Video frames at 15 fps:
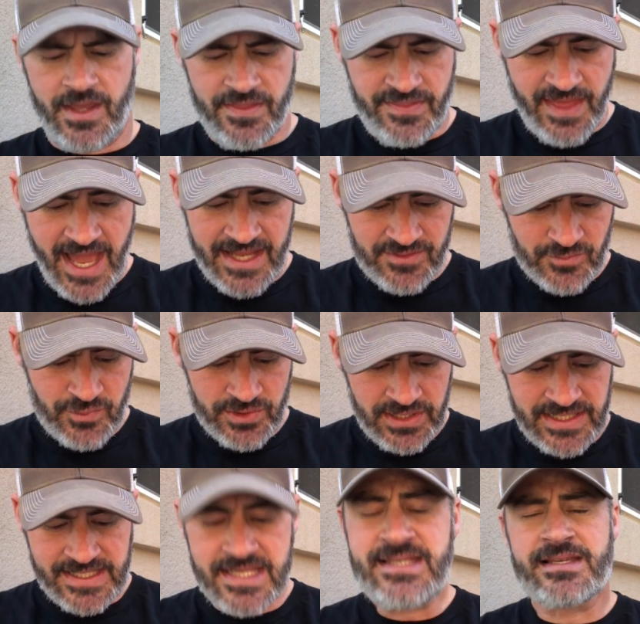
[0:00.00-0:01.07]
That
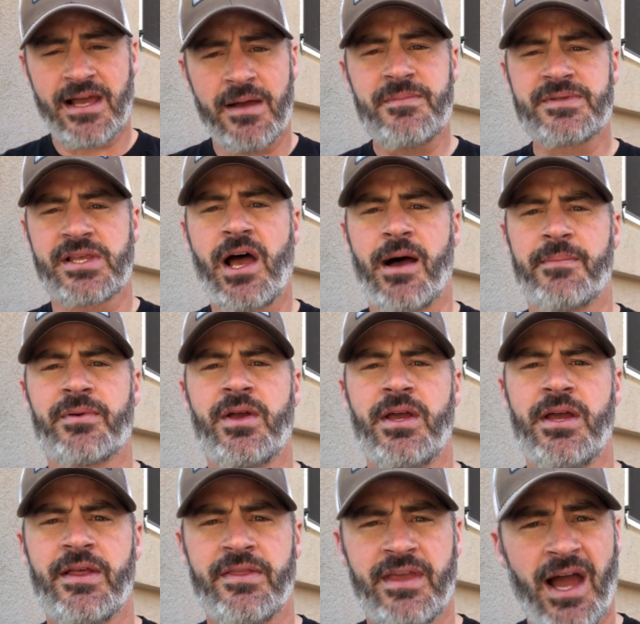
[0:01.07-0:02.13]
really sums up
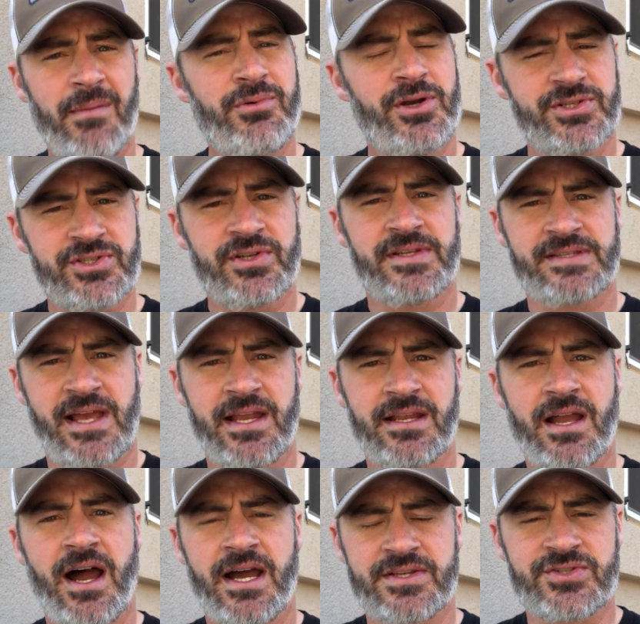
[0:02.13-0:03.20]
the operational design
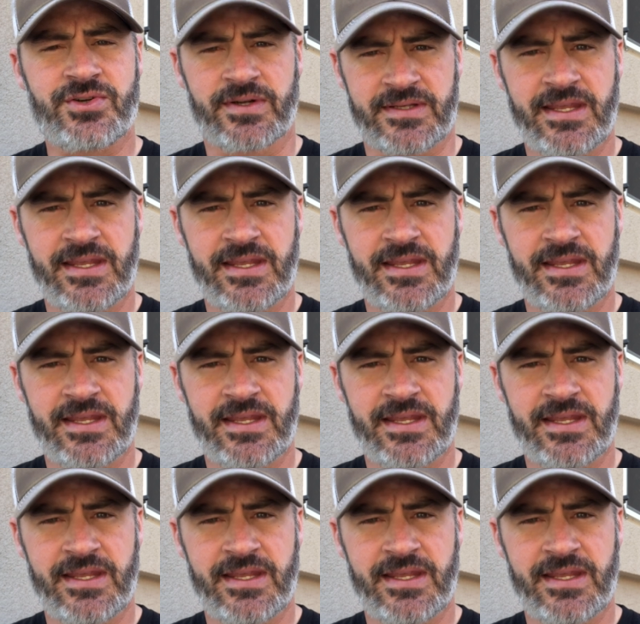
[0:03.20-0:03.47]
construct.